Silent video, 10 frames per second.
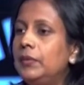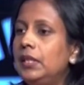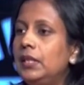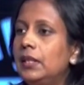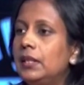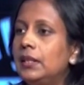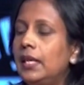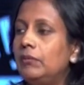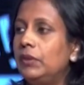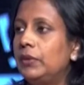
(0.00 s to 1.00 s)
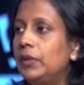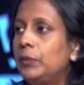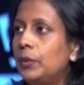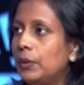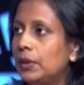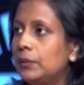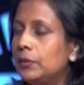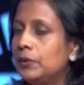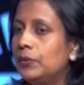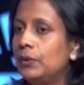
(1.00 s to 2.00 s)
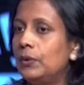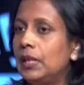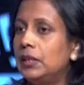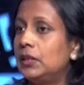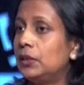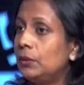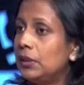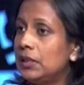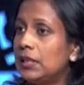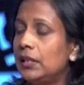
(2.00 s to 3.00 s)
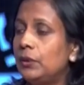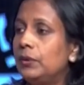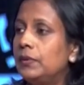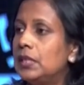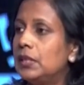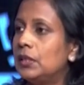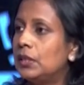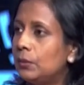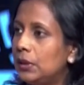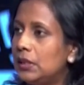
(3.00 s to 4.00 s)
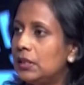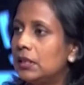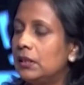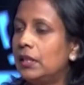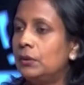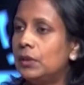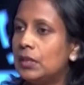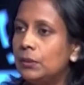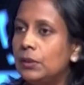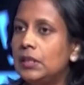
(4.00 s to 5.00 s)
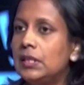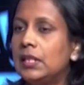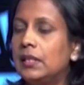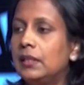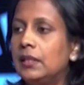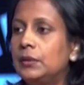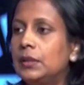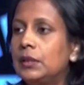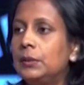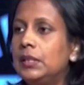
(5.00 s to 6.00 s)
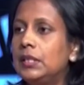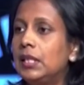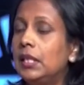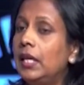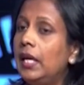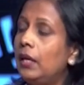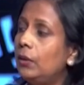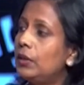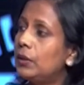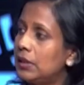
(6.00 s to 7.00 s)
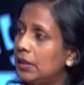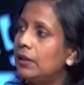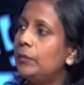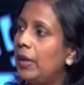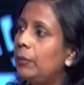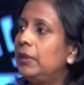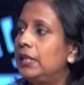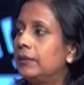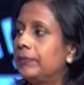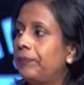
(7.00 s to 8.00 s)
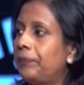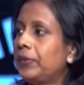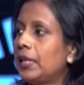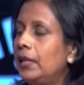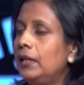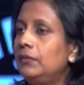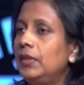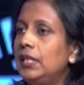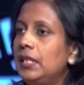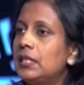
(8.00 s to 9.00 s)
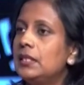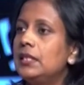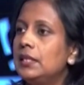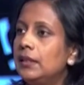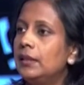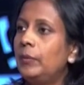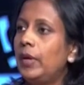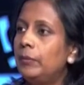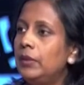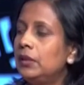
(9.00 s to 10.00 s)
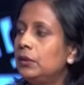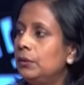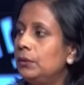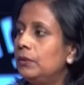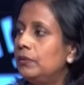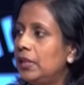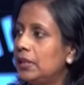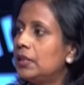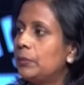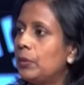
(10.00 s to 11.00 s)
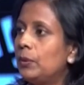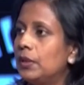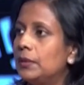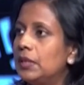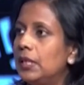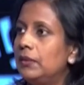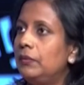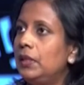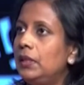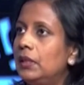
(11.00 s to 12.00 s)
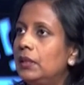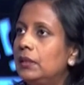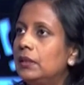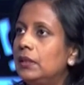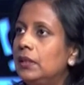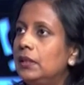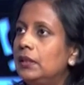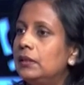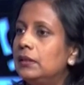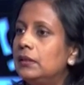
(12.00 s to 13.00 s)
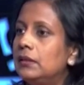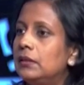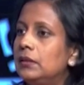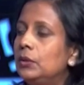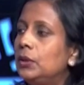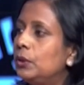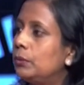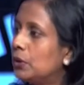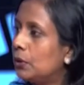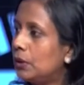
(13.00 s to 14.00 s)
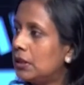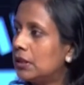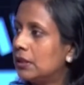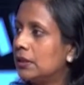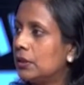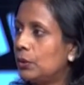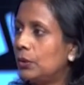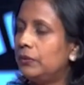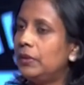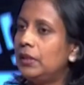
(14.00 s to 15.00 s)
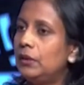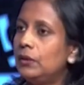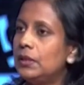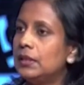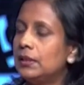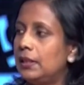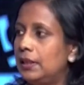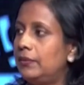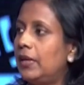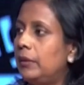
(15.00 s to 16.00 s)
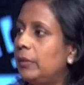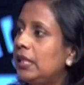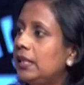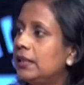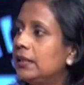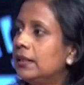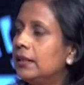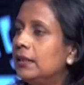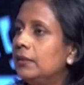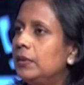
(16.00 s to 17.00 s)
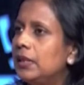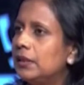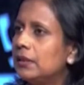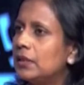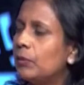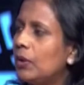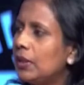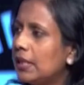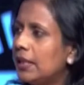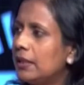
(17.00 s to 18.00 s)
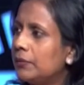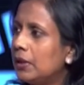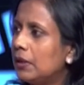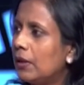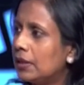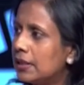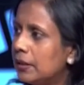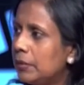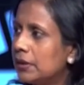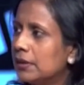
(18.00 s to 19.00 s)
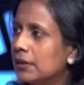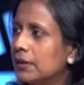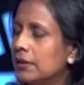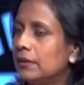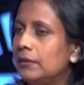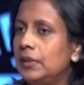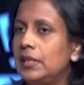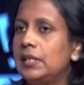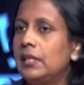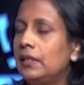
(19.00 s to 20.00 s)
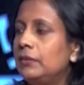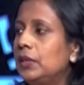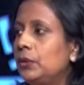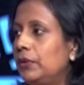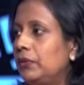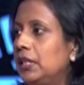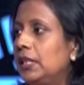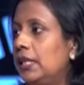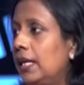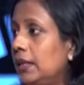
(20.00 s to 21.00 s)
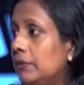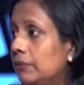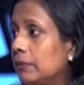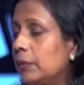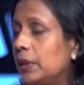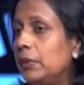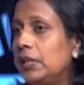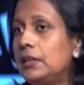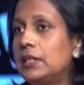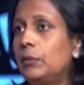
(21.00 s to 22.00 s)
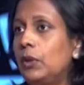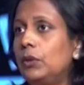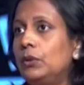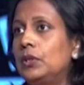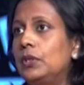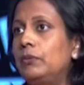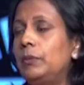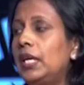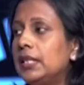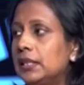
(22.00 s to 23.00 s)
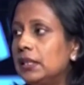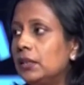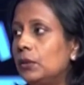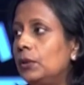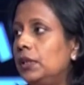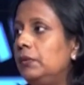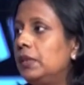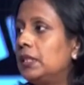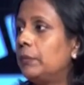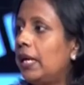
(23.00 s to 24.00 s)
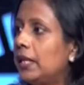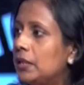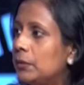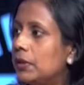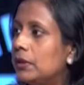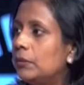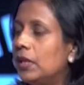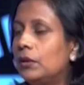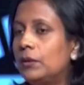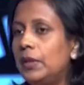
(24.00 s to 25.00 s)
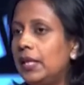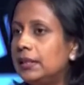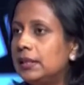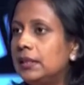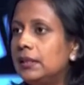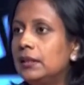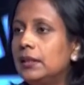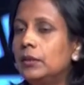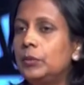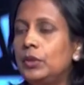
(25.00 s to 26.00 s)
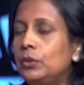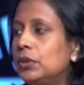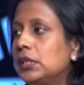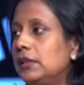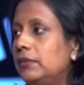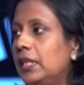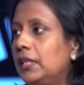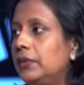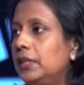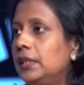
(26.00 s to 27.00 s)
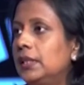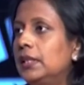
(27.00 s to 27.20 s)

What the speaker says: We have different programs for other students, like university students, graduate students, undergraduate students, and also general public. Right? We reach the general public through various programs, like we create YouTube shorts, short videos under 1 minute with a small scientific concept which is relevant to everyday life. Maybe it's about use of plastic or e-waste management, microplastic, pollution, whatever.